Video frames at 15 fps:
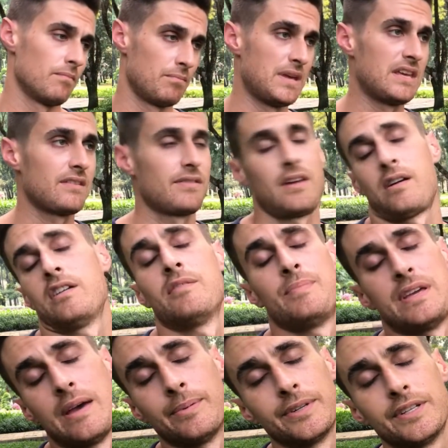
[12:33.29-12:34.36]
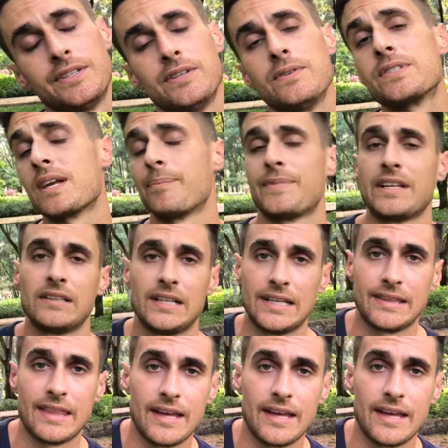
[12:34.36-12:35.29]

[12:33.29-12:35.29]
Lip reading: being there to be able to do something like